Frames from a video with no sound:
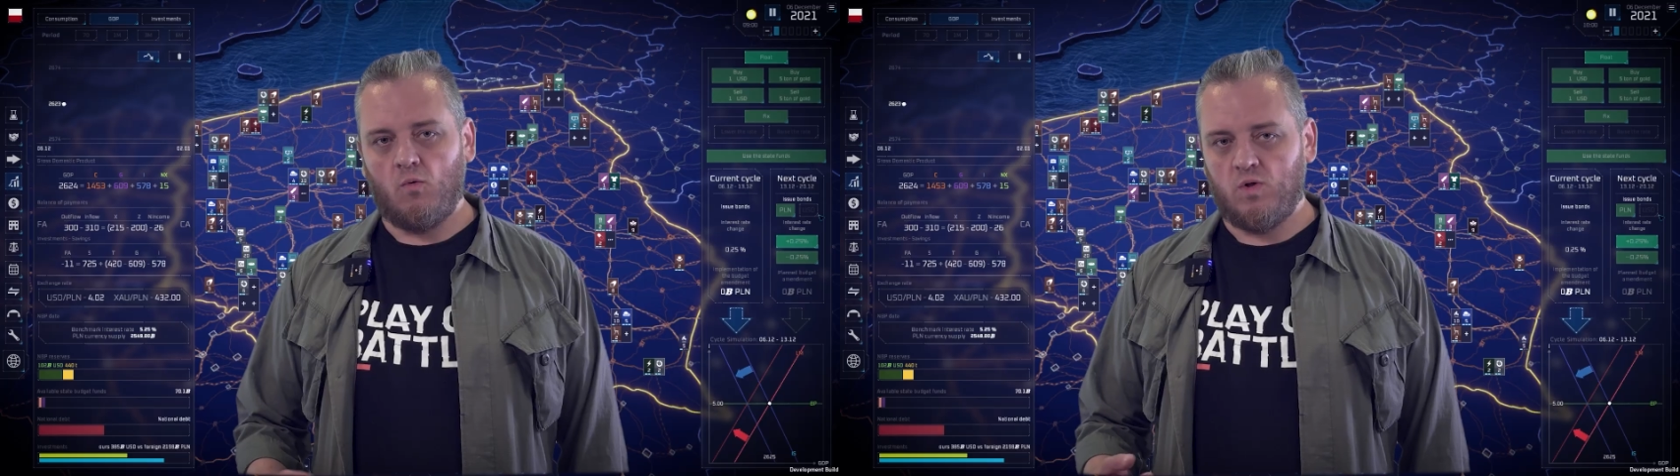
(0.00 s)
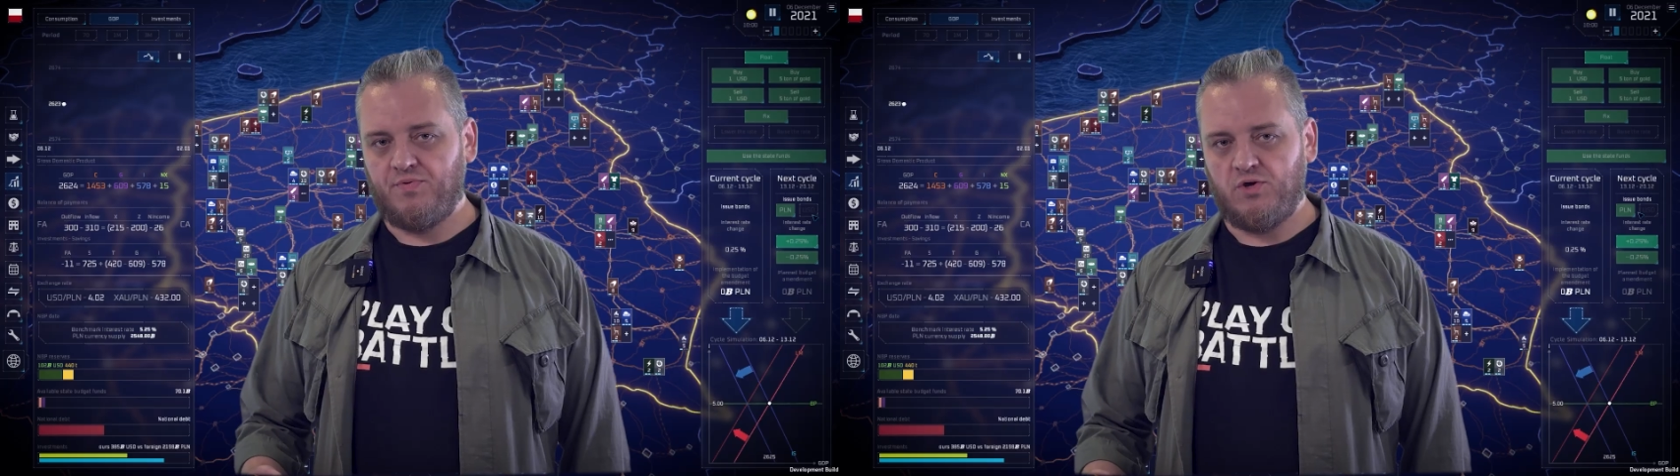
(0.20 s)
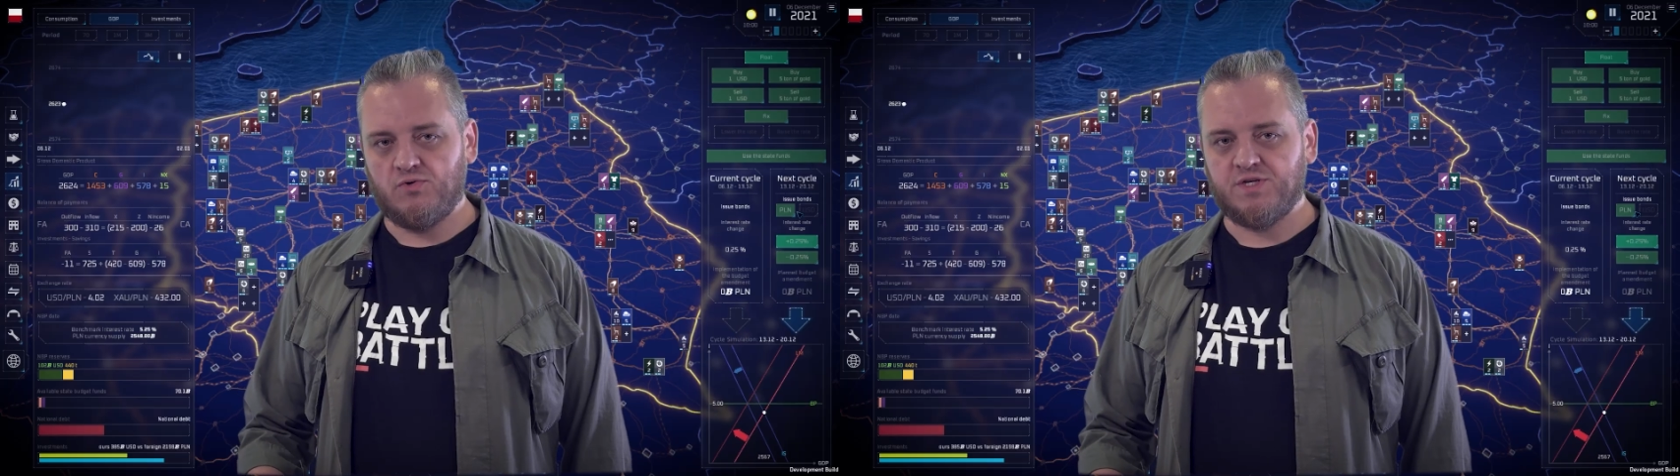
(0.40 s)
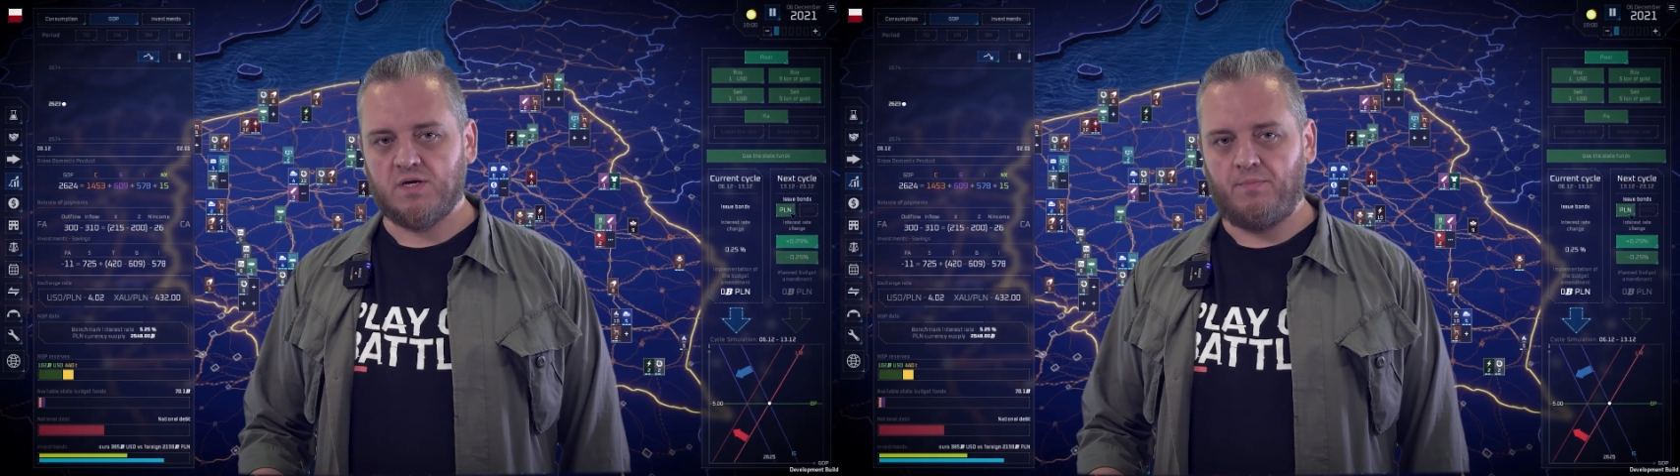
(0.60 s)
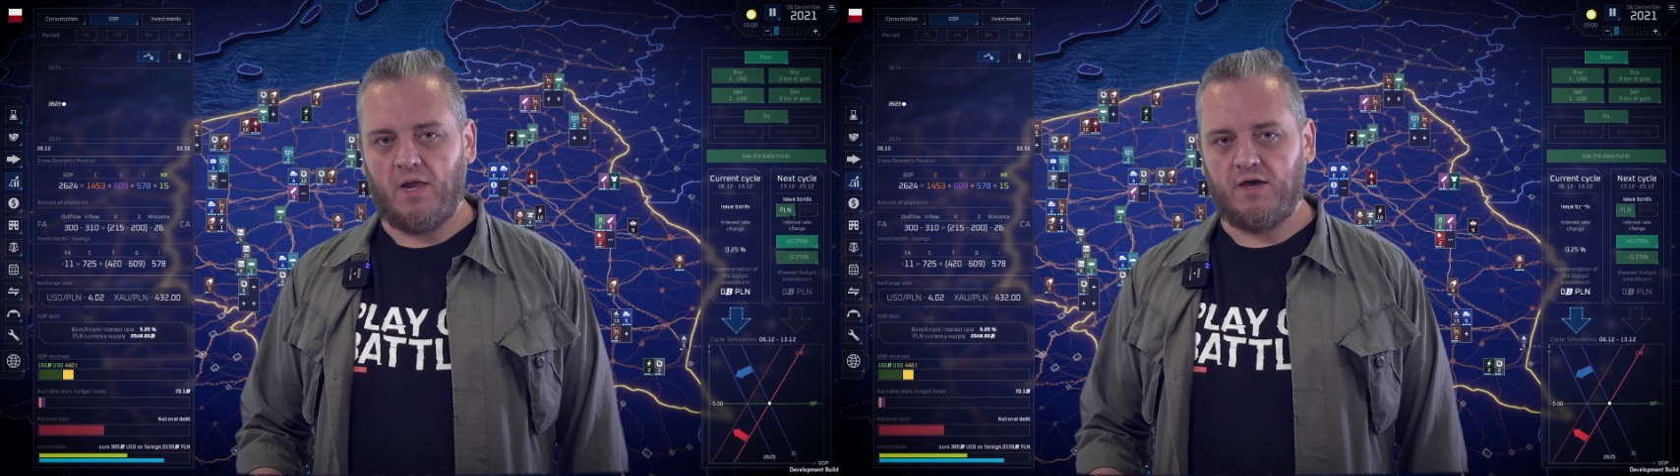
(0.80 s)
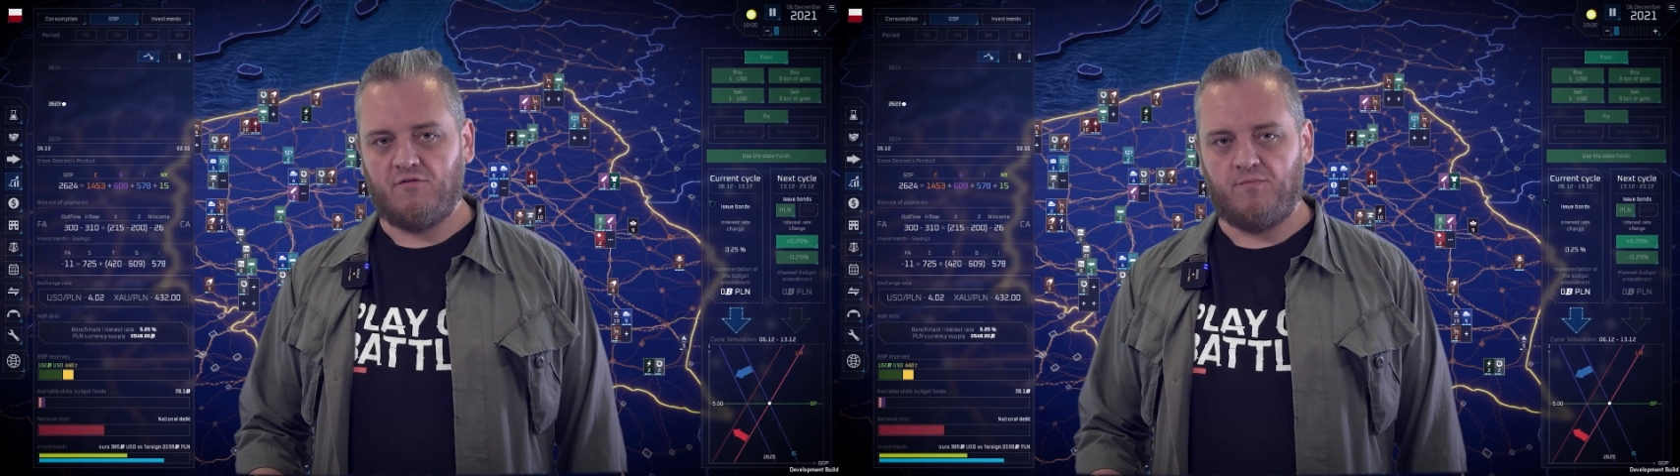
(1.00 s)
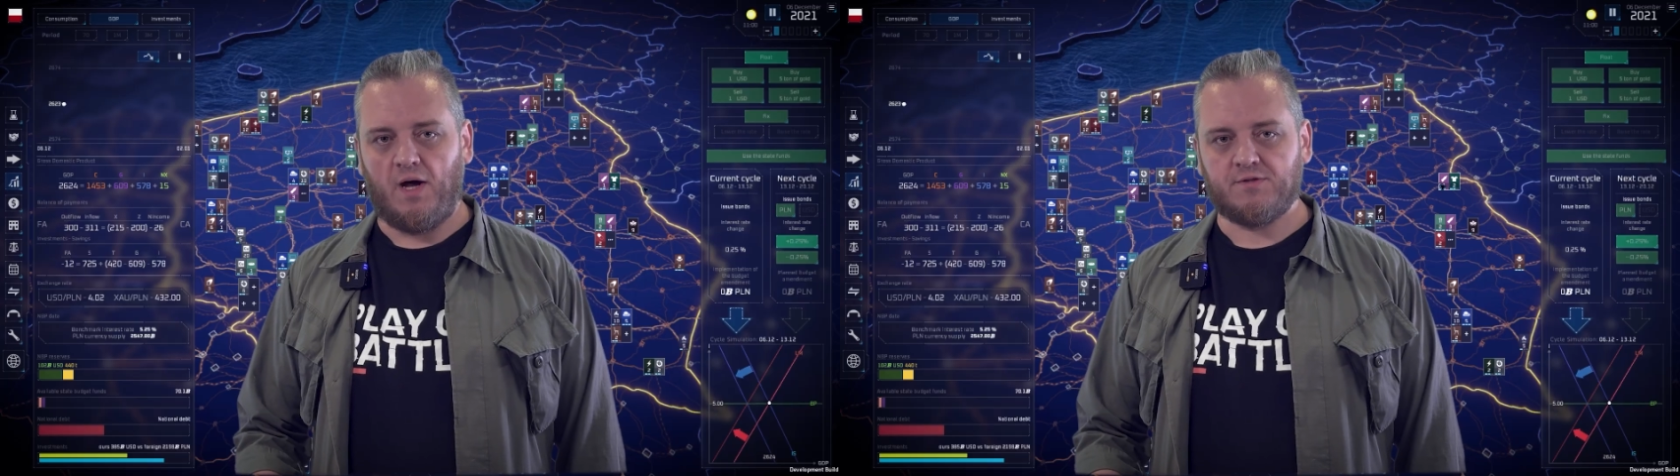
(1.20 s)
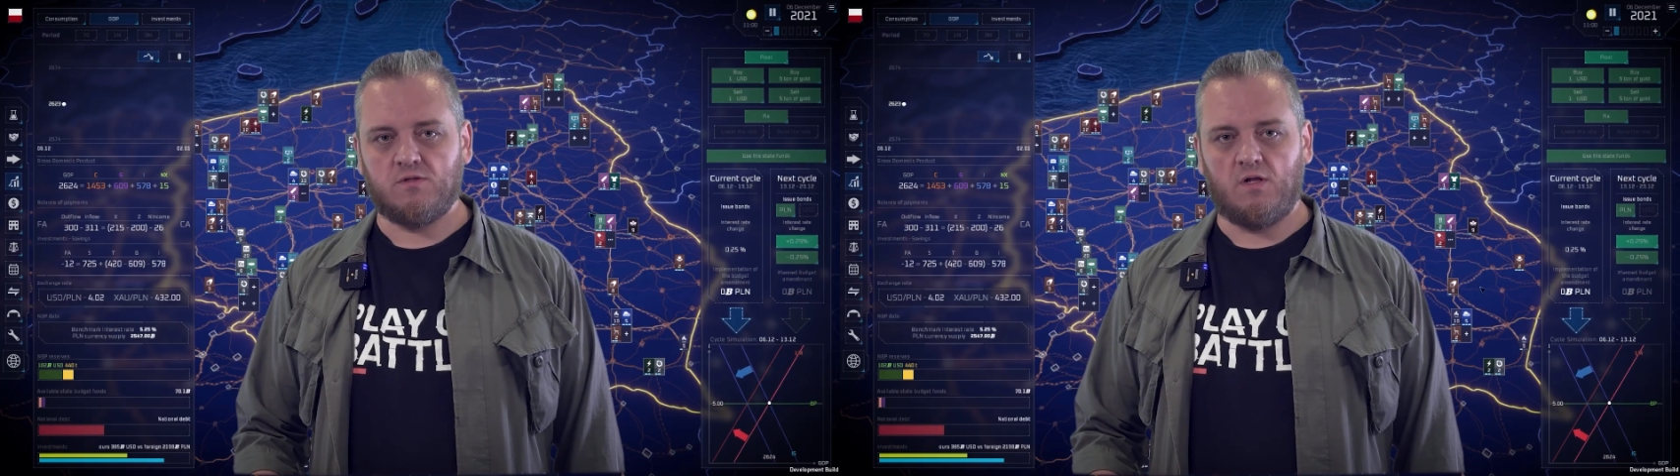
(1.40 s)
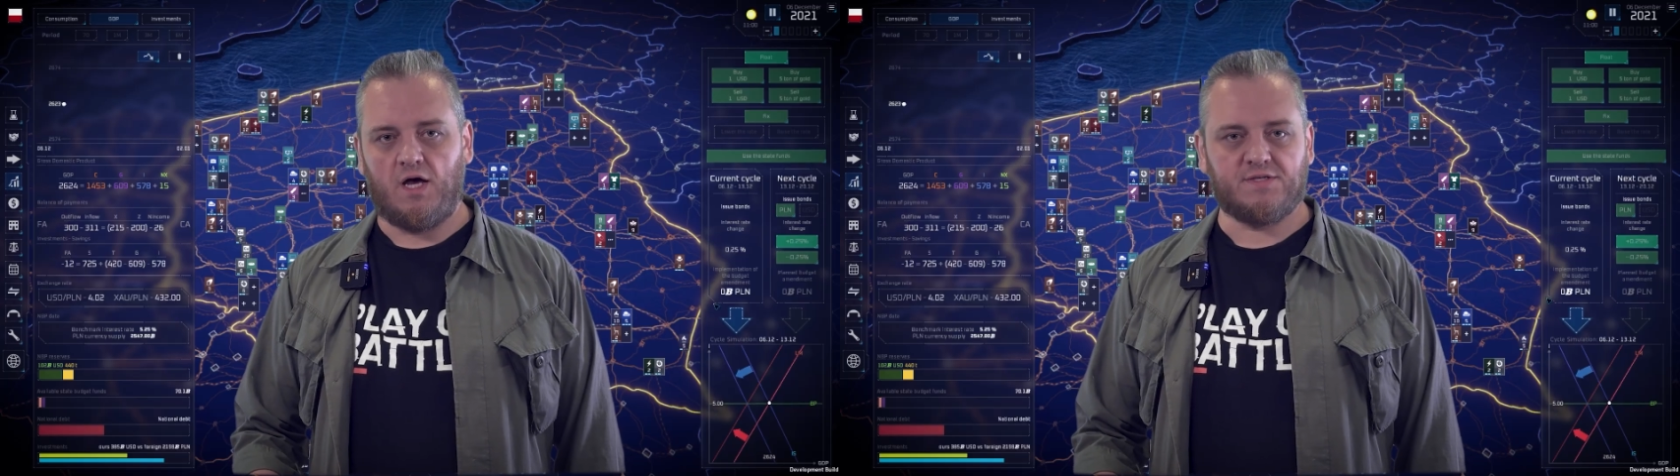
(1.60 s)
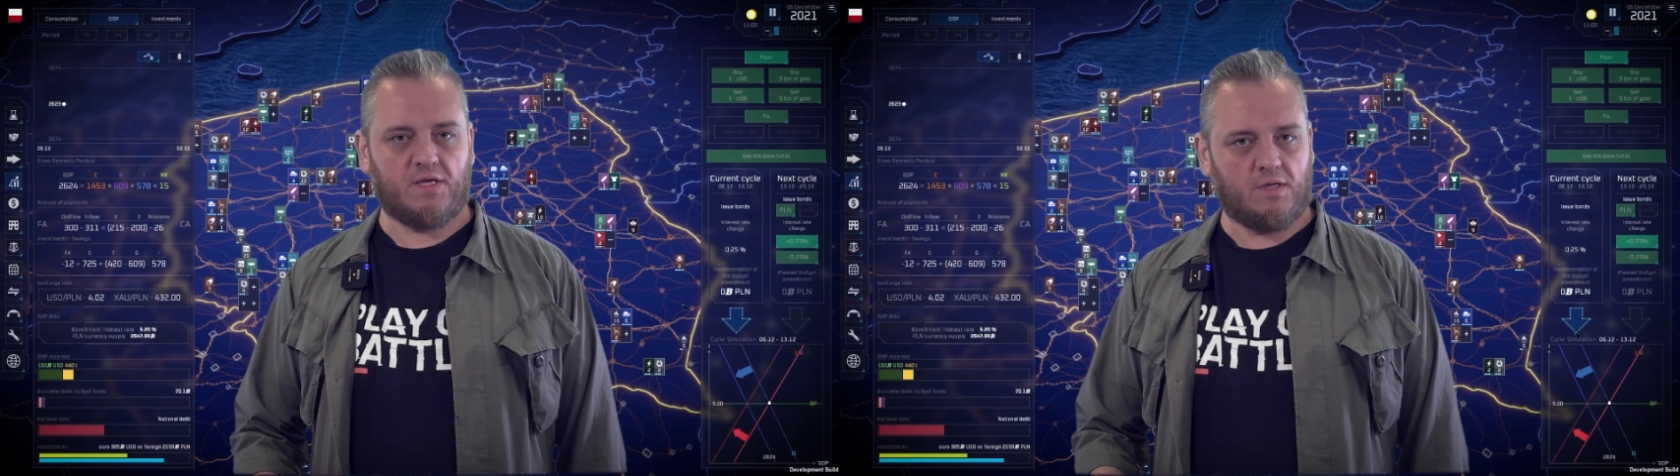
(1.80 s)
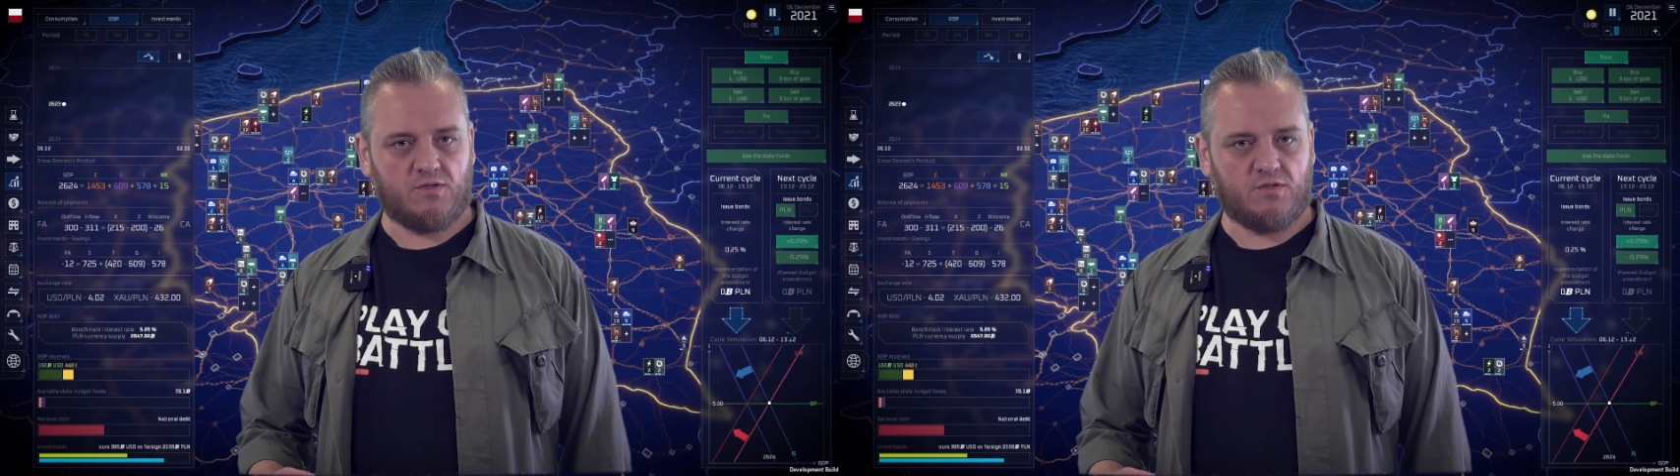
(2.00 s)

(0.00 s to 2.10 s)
will be using Play of Battle as an